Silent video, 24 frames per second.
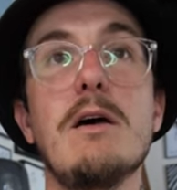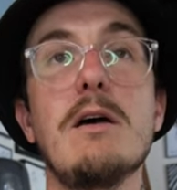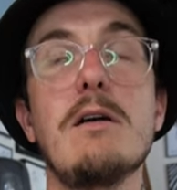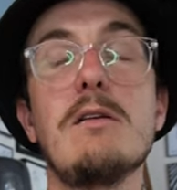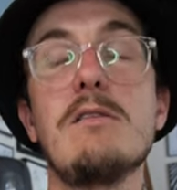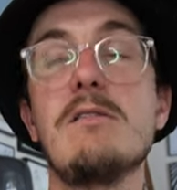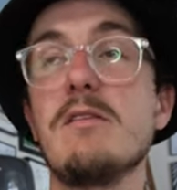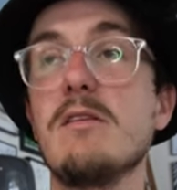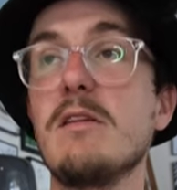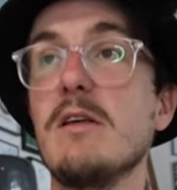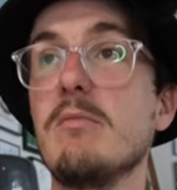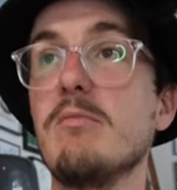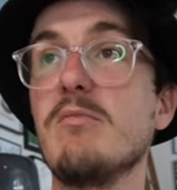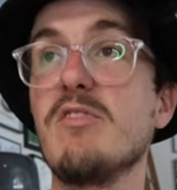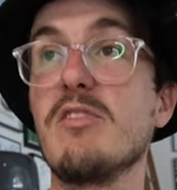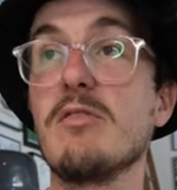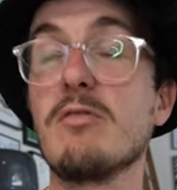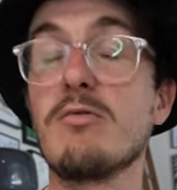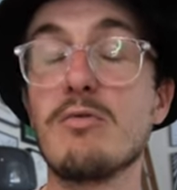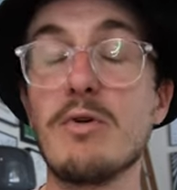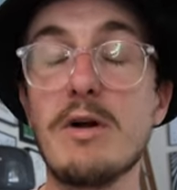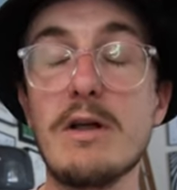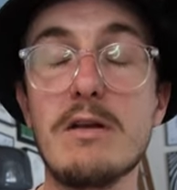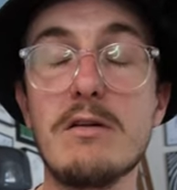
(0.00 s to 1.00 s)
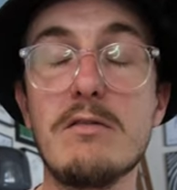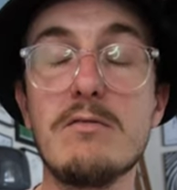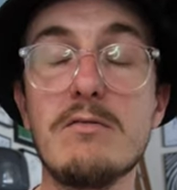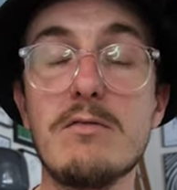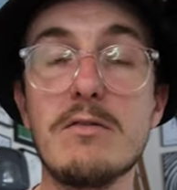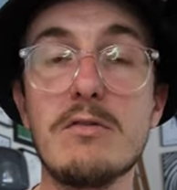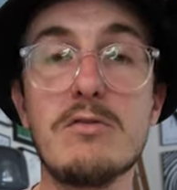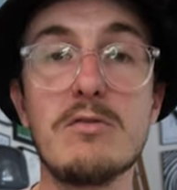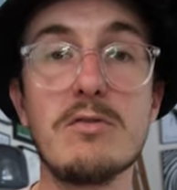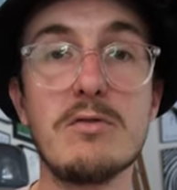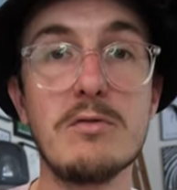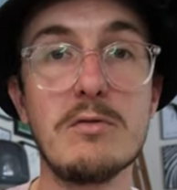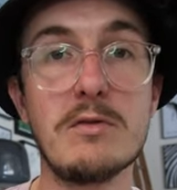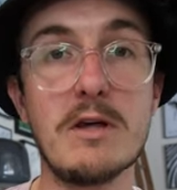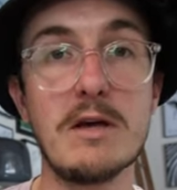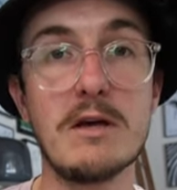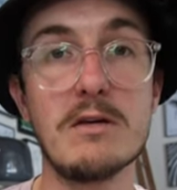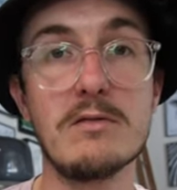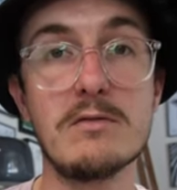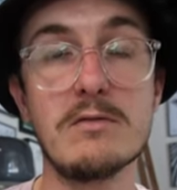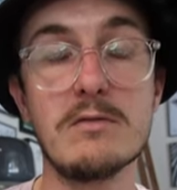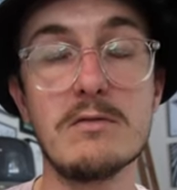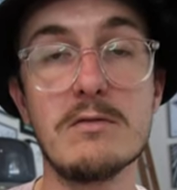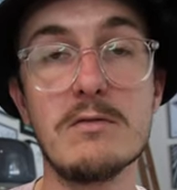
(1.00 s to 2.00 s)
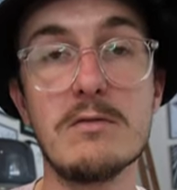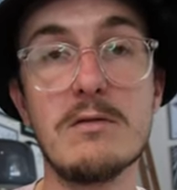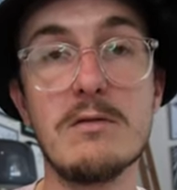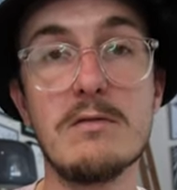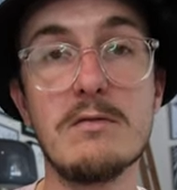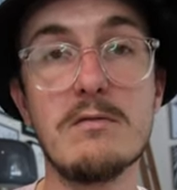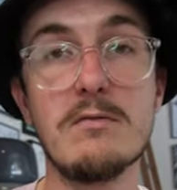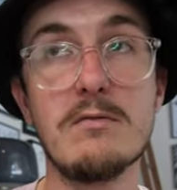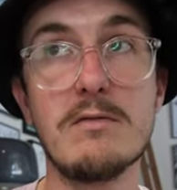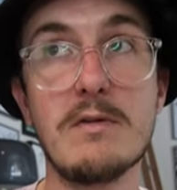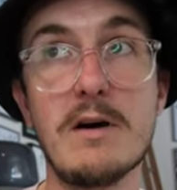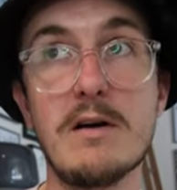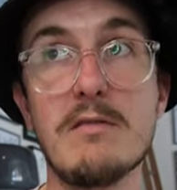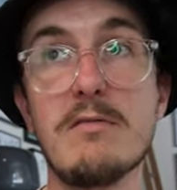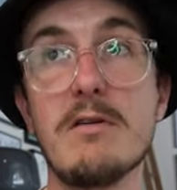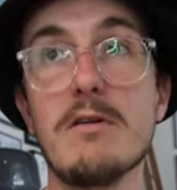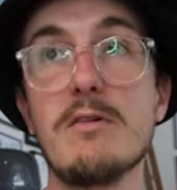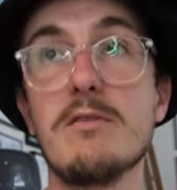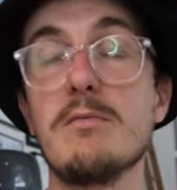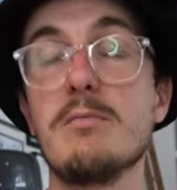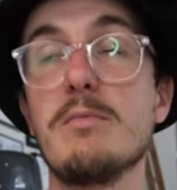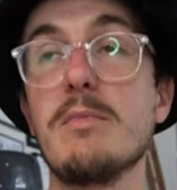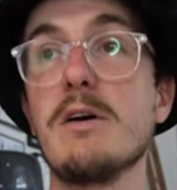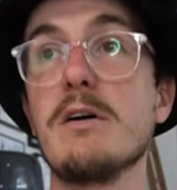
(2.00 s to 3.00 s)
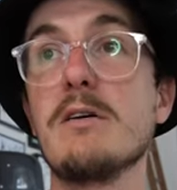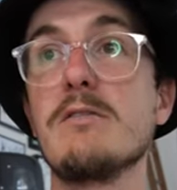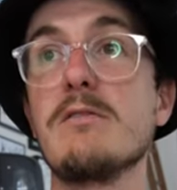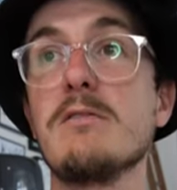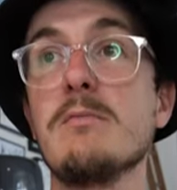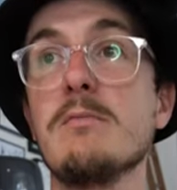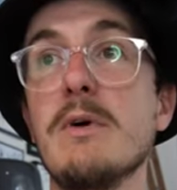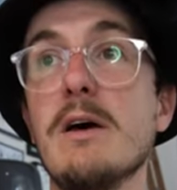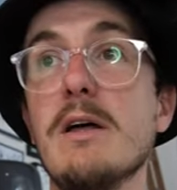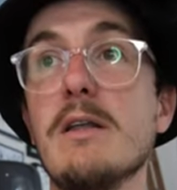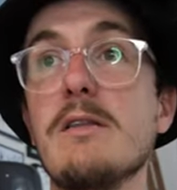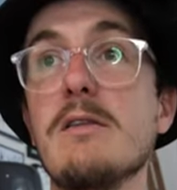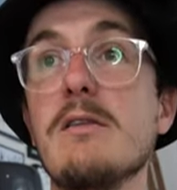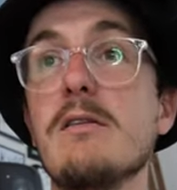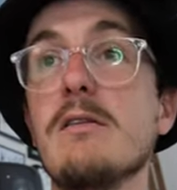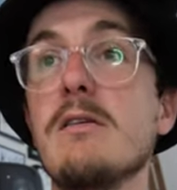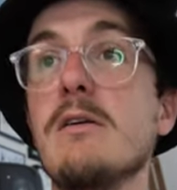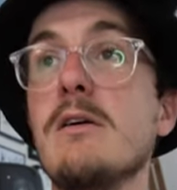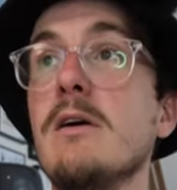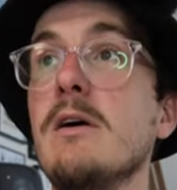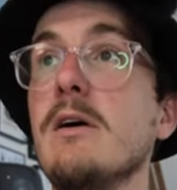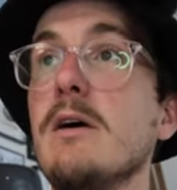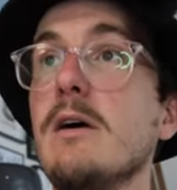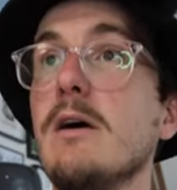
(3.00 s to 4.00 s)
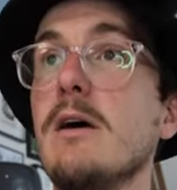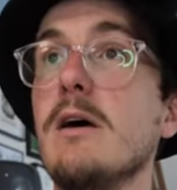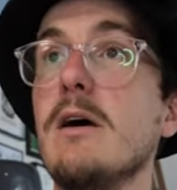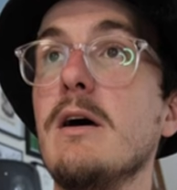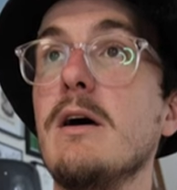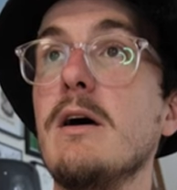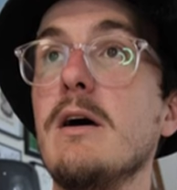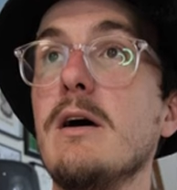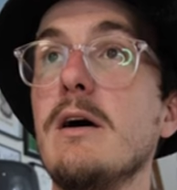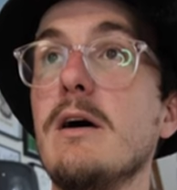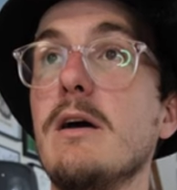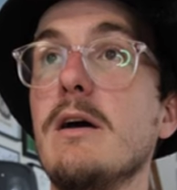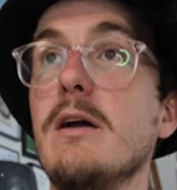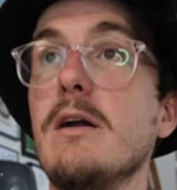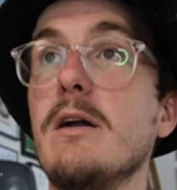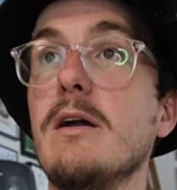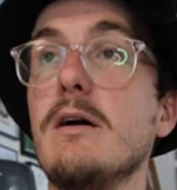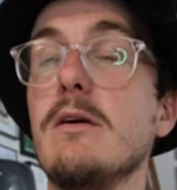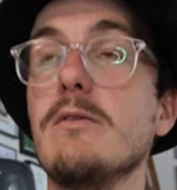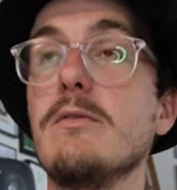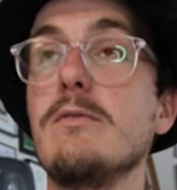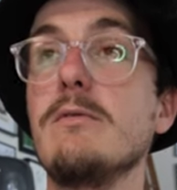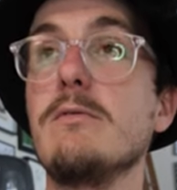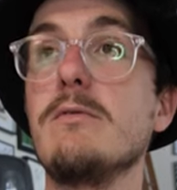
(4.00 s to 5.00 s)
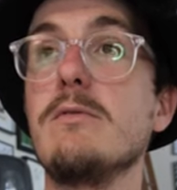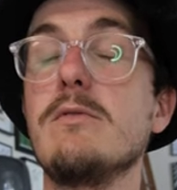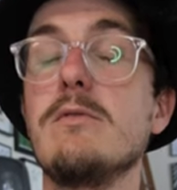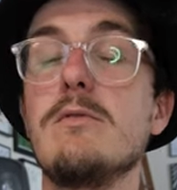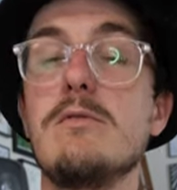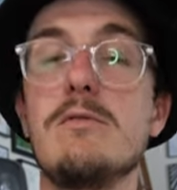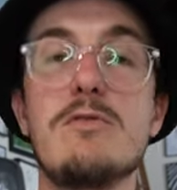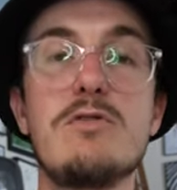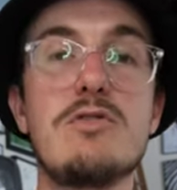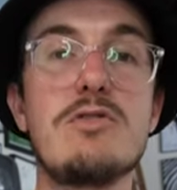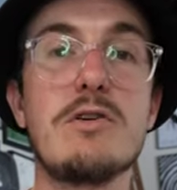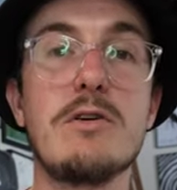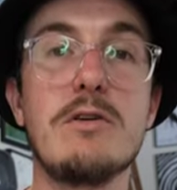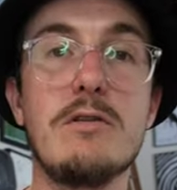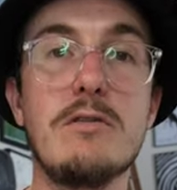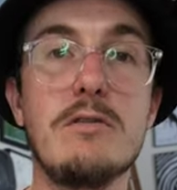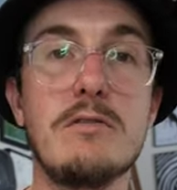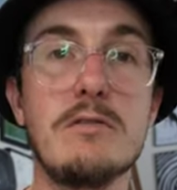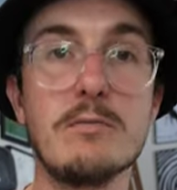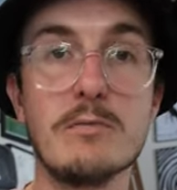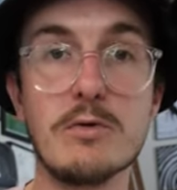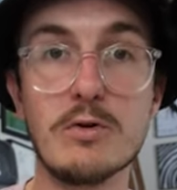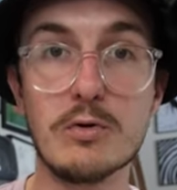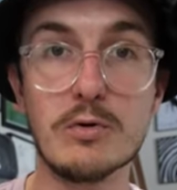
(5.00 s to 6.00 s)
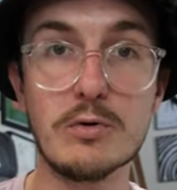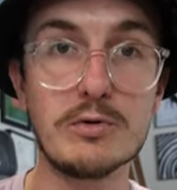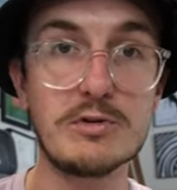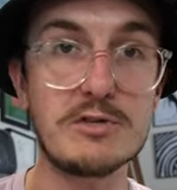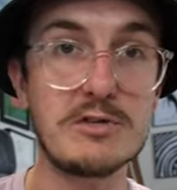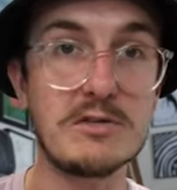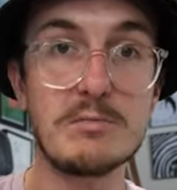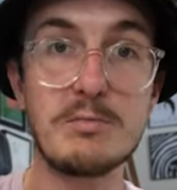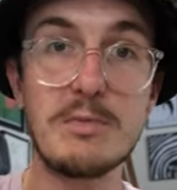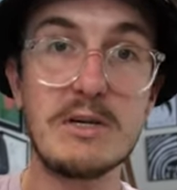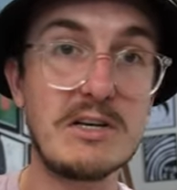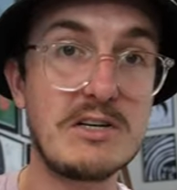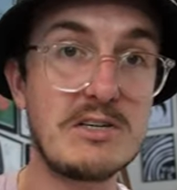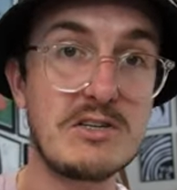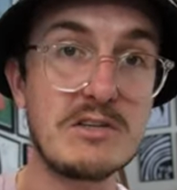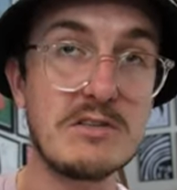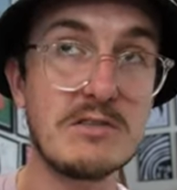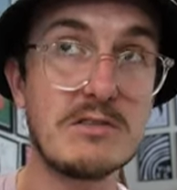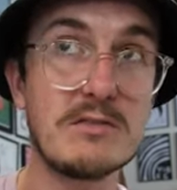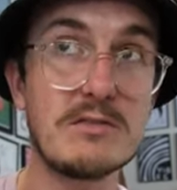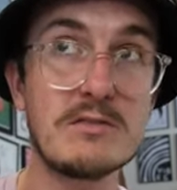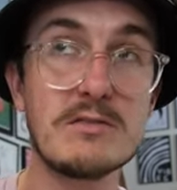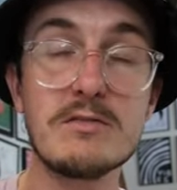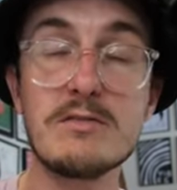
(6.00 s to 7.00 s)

to them for rent for $2,500 a month, and I'll show you some gorgeous pictures.